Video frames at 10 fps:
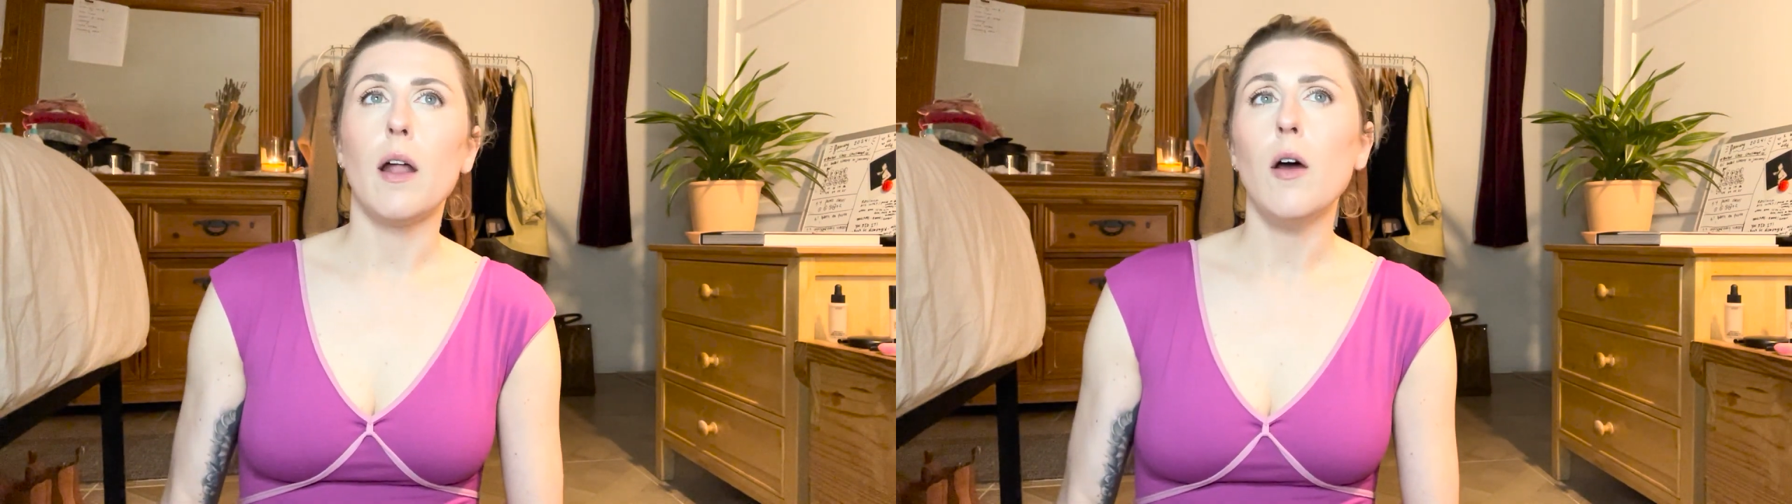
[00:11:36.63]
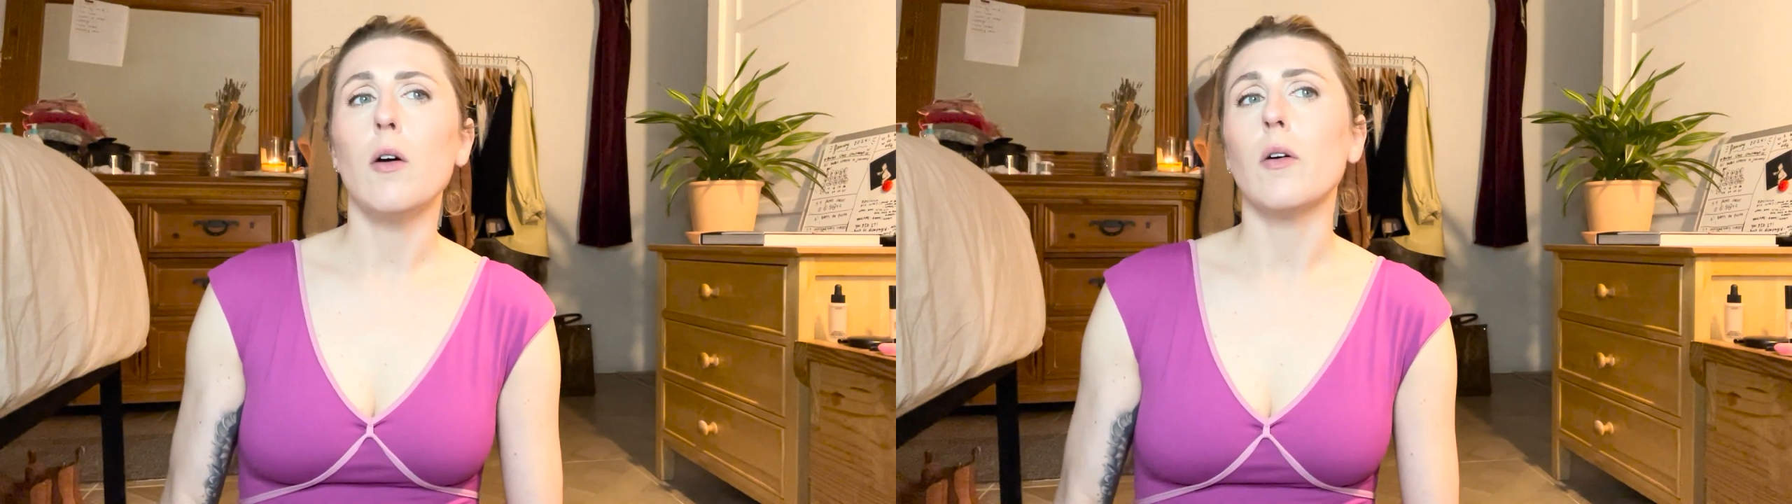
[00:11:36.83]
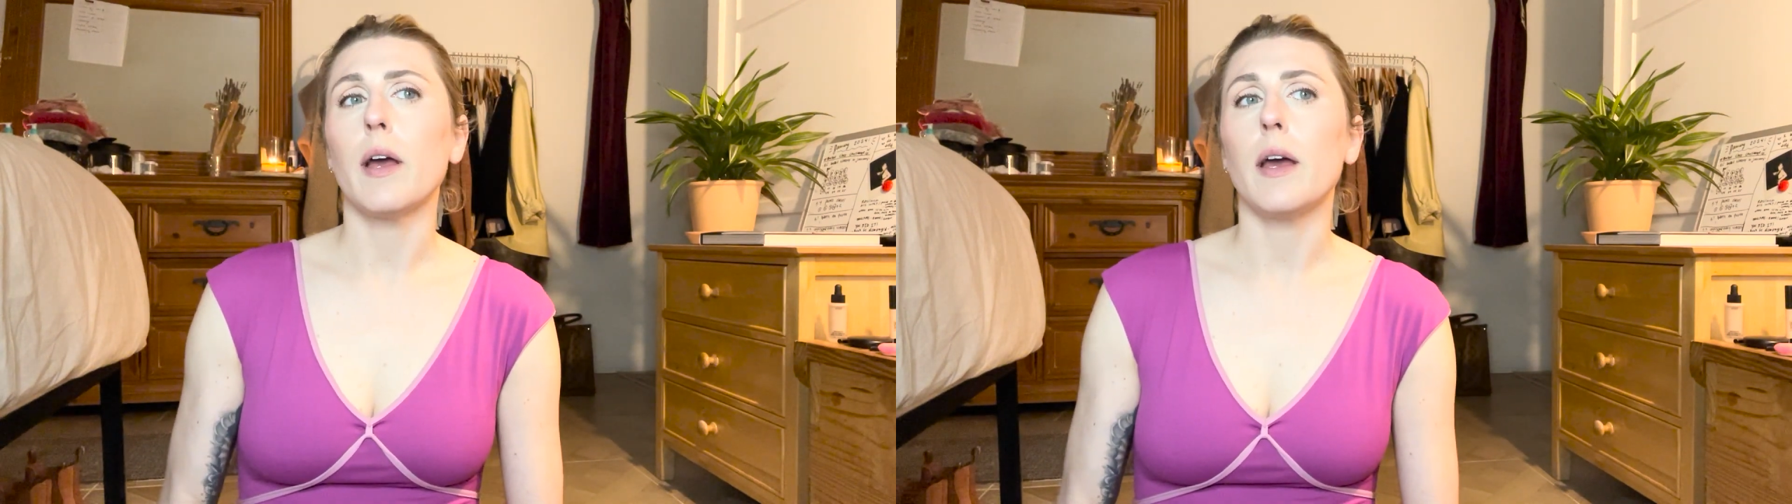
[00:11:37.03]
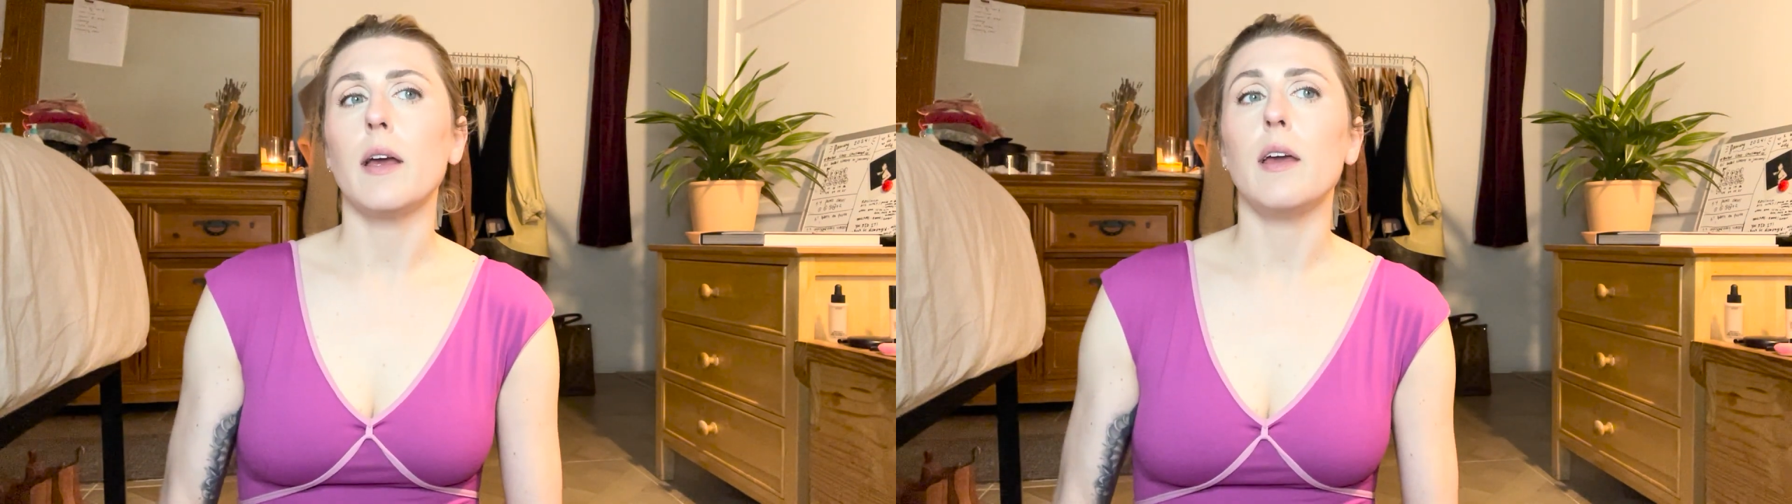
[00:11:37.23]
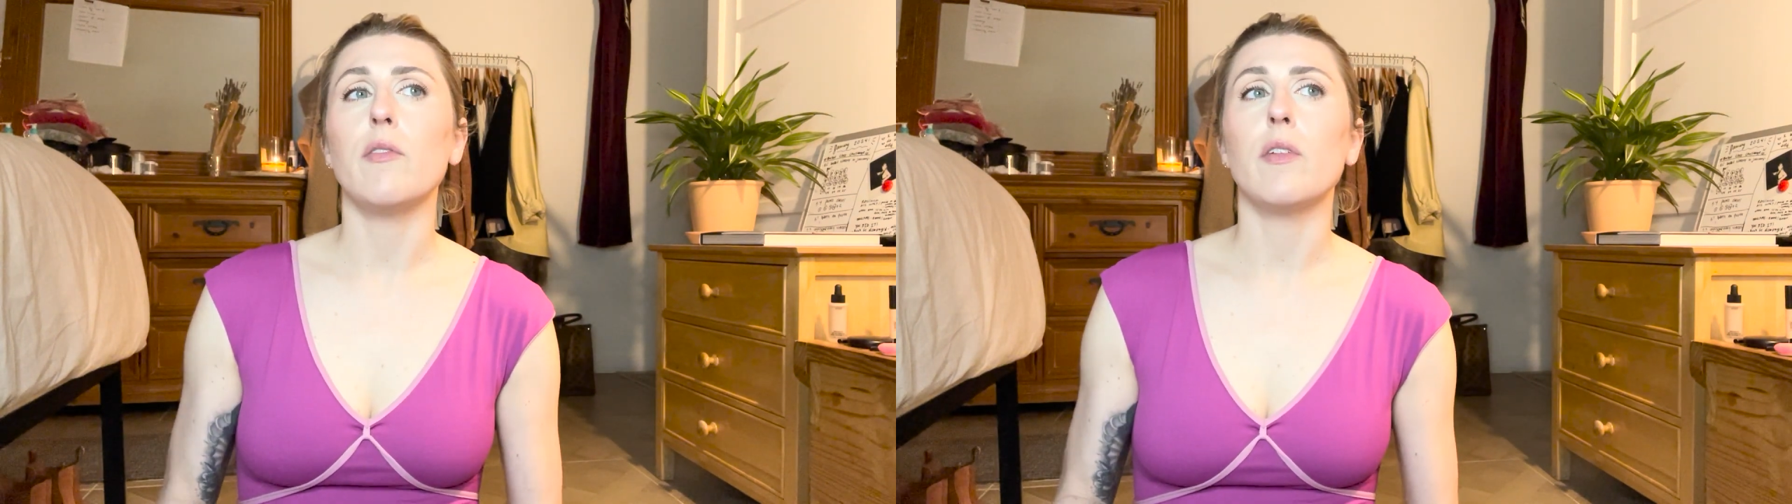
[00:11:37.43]
oh, okay,
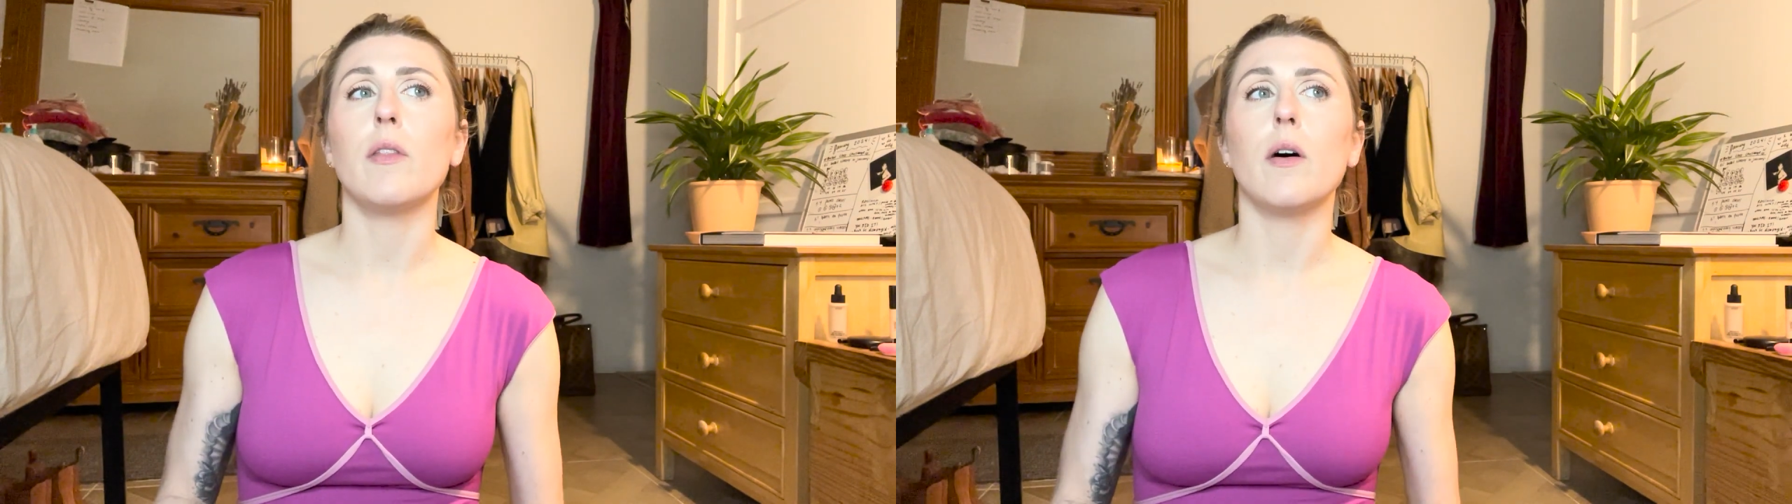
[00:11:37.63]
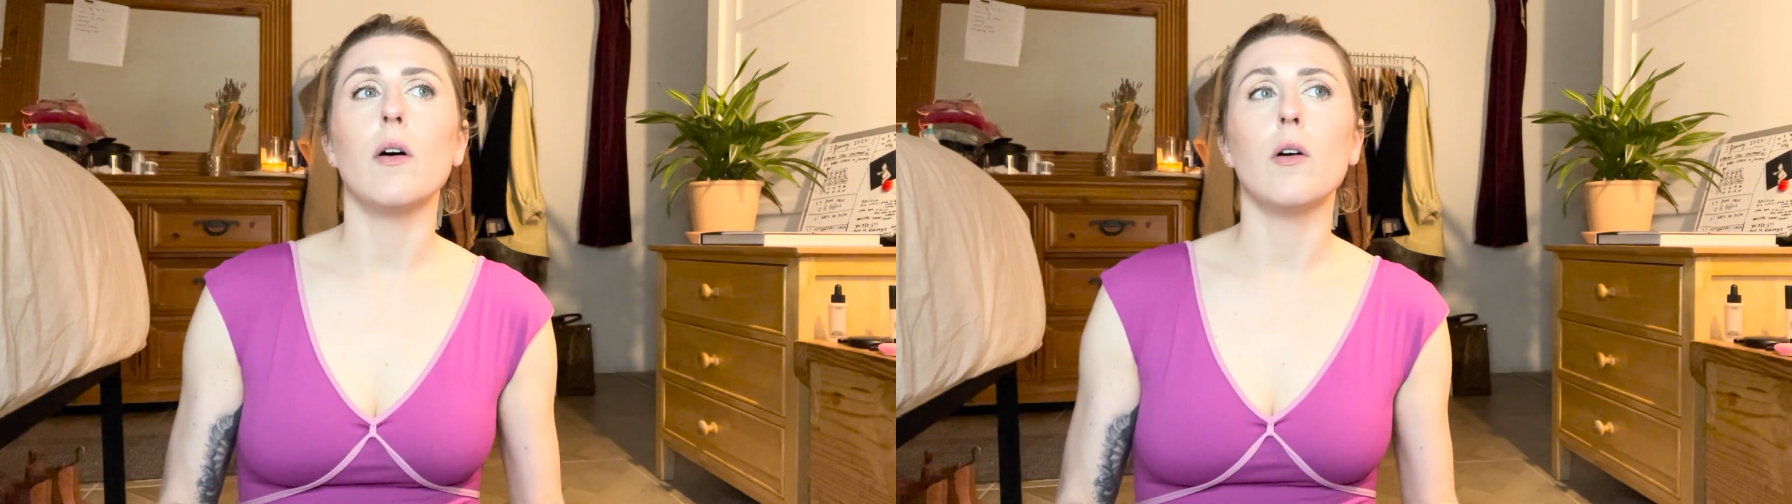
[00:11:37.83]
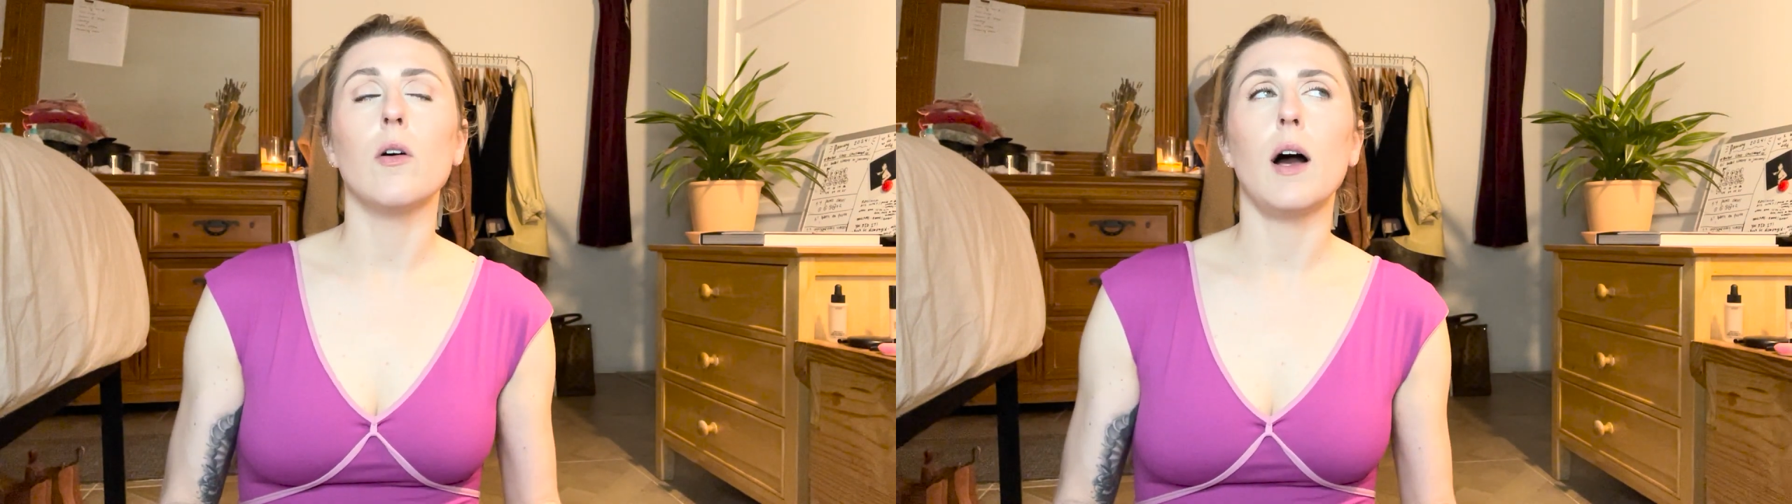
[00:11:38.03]
even though